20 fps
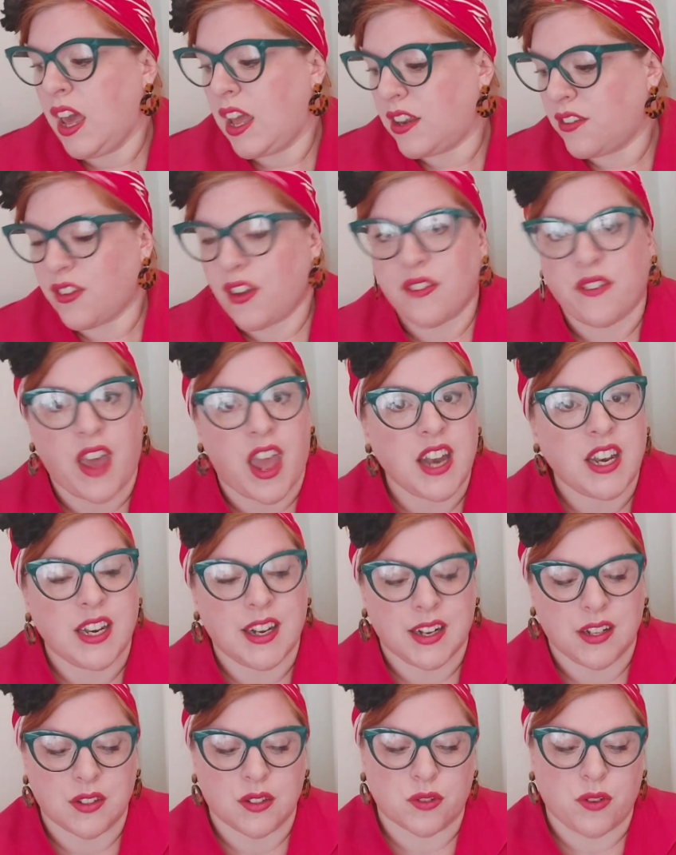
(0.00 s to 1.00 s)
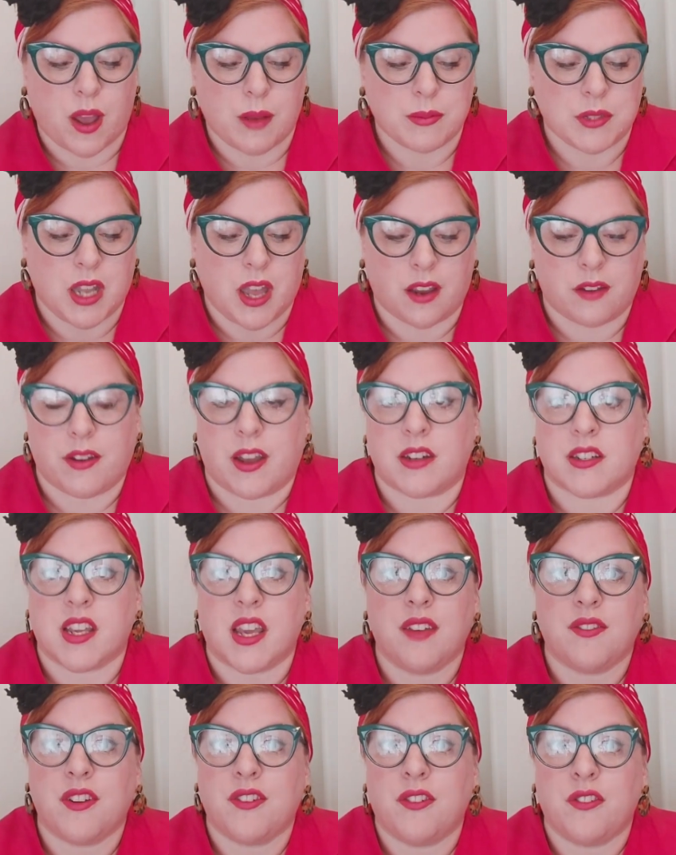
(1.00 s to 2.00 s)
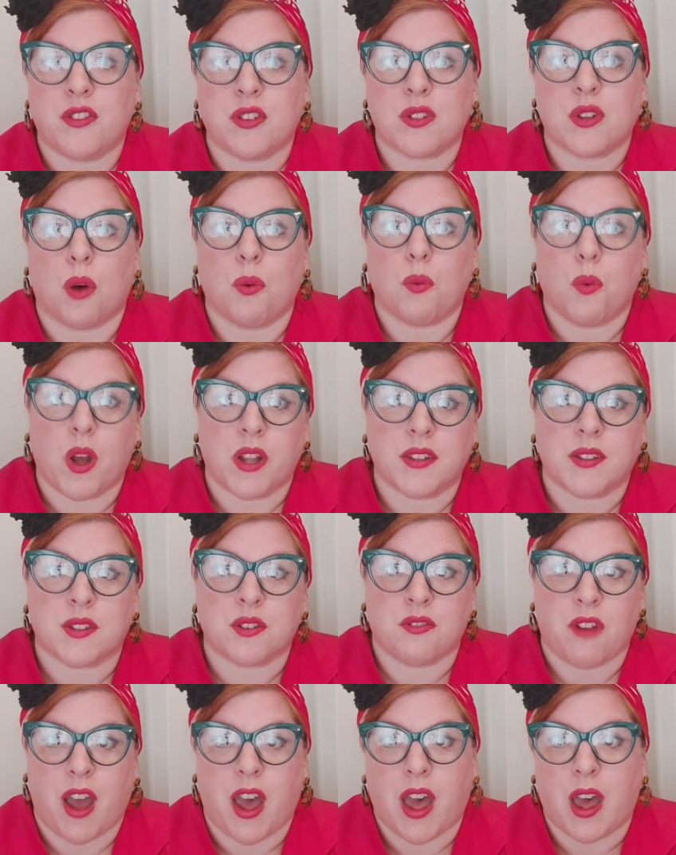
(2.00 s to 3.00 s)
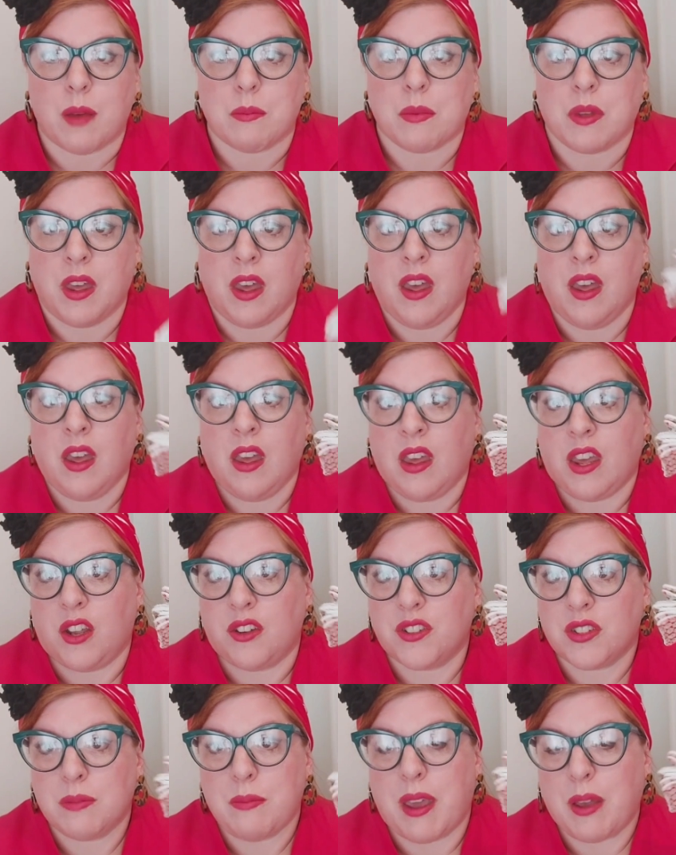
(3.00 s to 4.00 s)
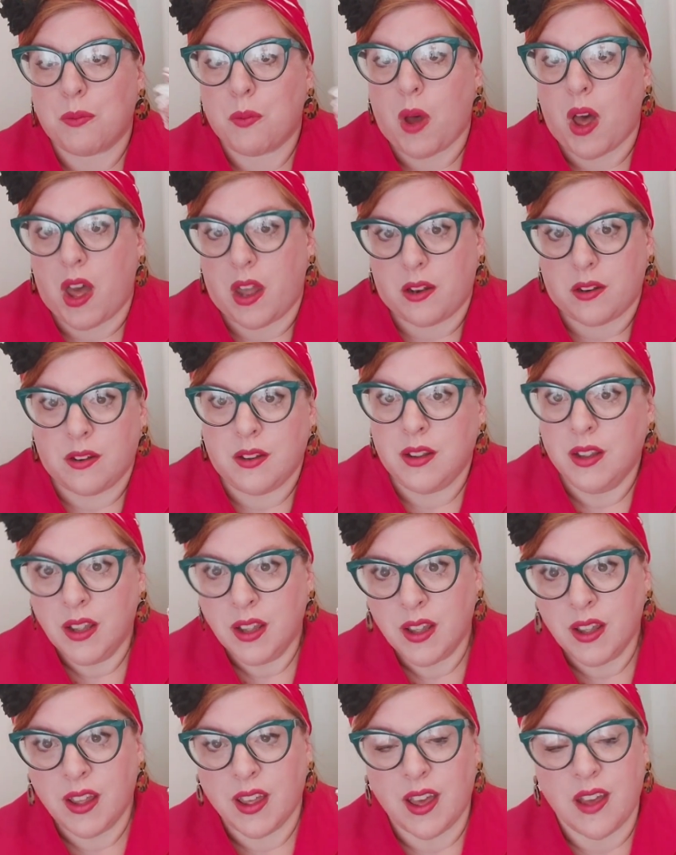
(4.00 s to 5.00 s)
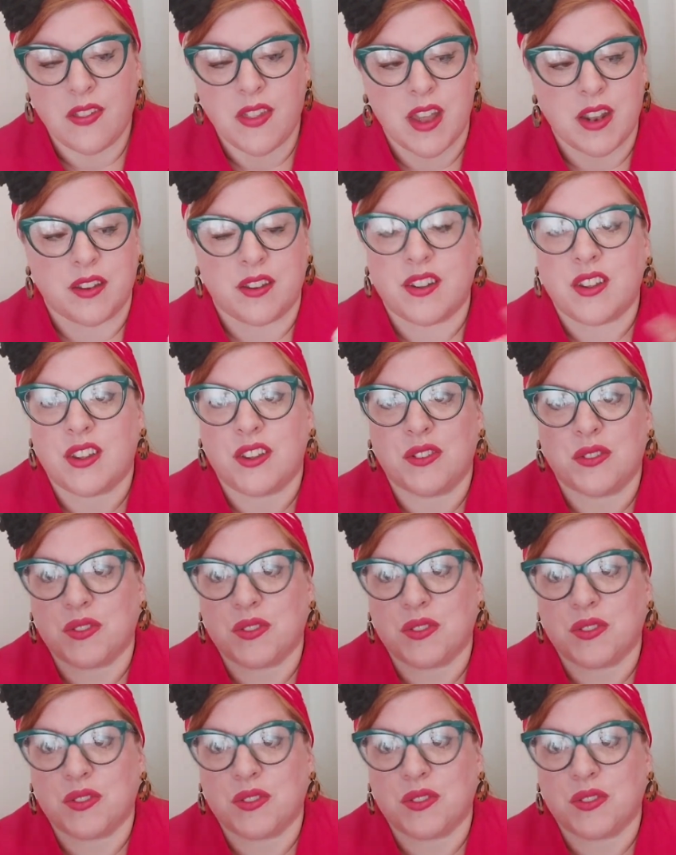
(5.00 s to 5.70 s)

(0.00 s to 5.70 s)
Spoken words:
And if you have any little scraps lying around, even if you've just got one scrap, you just make one, and then